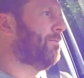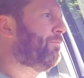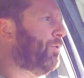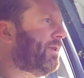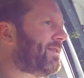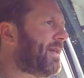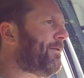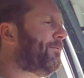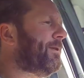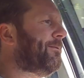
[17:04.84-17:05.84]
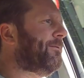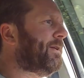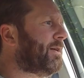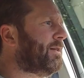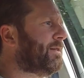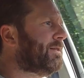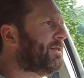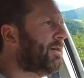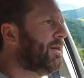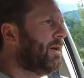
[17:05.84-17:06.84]
but it definitely feels
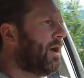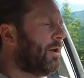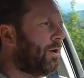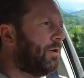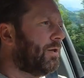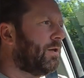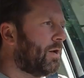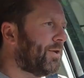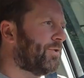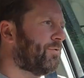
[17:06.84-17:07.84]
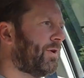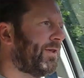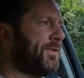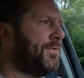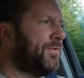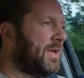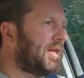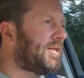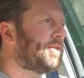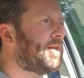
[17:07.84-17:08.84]
a lot lighter on its
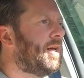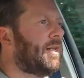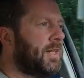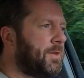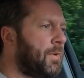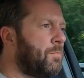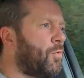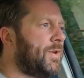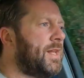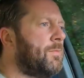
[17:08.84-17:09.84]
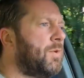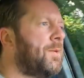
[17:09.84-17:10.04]
feet, a little bit more nimble, a